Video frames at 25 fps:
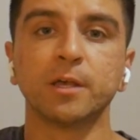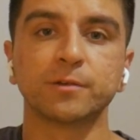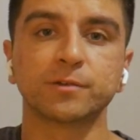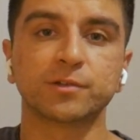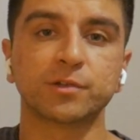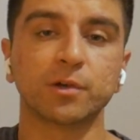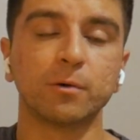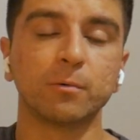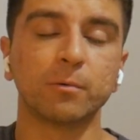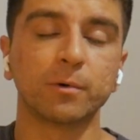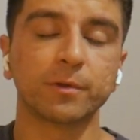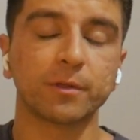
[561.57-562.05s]

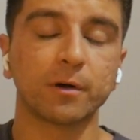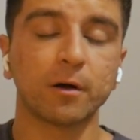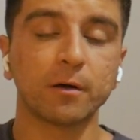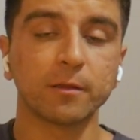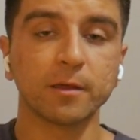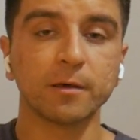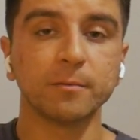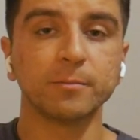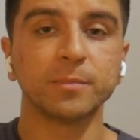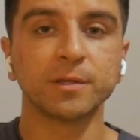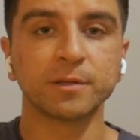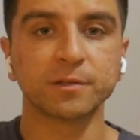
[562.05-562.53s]
So with
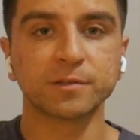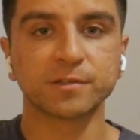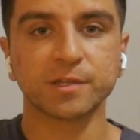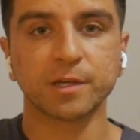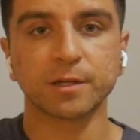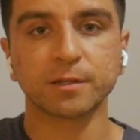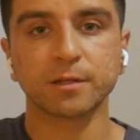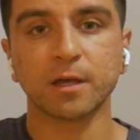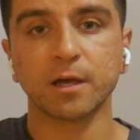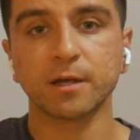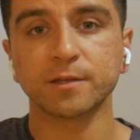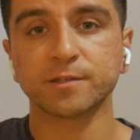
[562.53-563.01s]
all that being
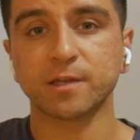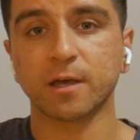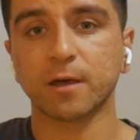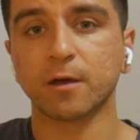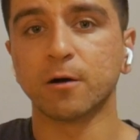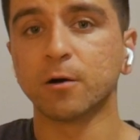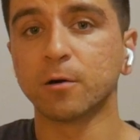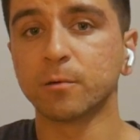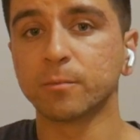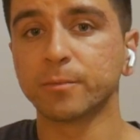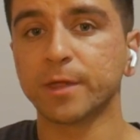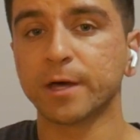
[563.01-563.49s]
said, guys, I
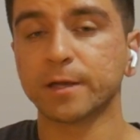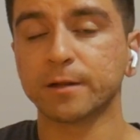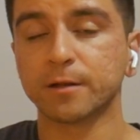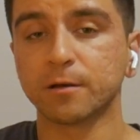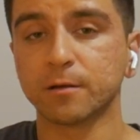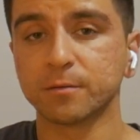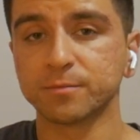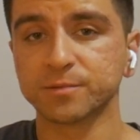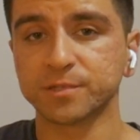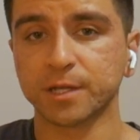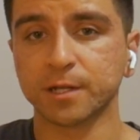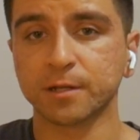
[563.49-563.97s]
hope that
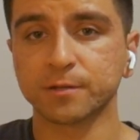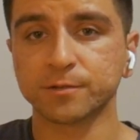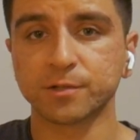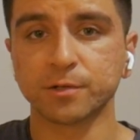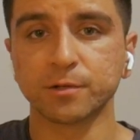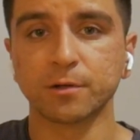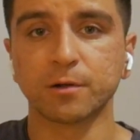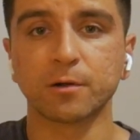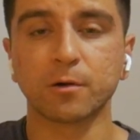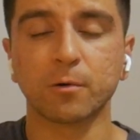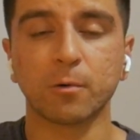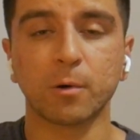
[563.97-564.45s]
helps
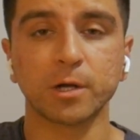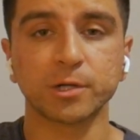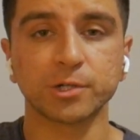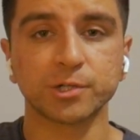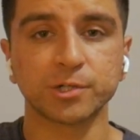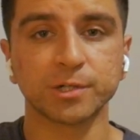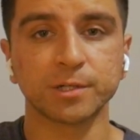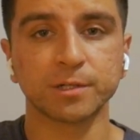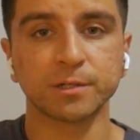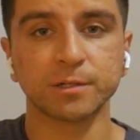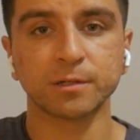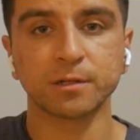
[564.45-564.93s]
answer your
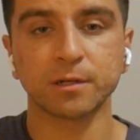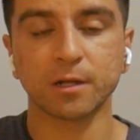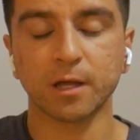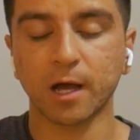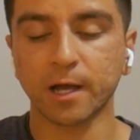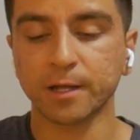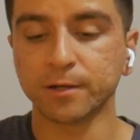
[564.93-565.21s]
question.